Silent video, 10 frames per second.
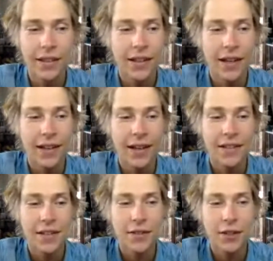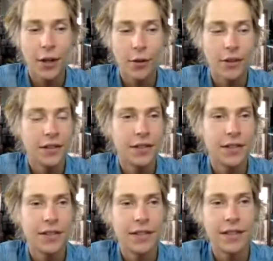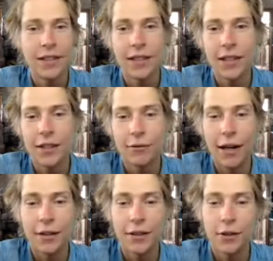Hi guys, how's it going? Rounding the